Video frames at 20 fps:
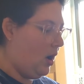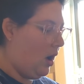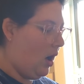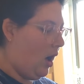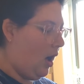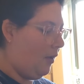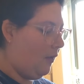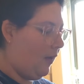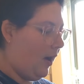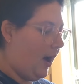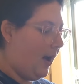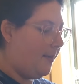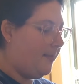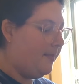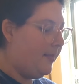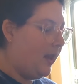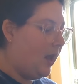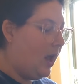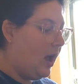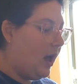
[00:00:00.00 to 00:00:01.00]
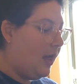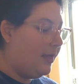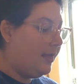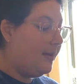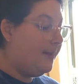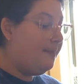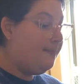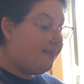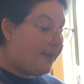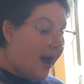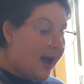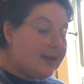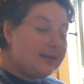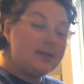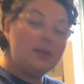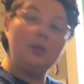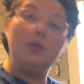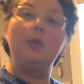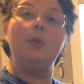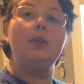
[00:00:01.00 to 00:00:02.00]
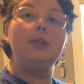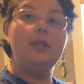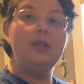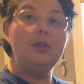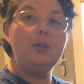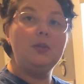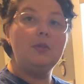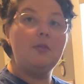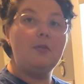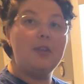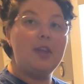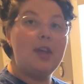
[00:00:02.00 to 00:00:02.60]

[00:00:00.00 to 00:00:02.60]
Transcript: All right, the best tool to use for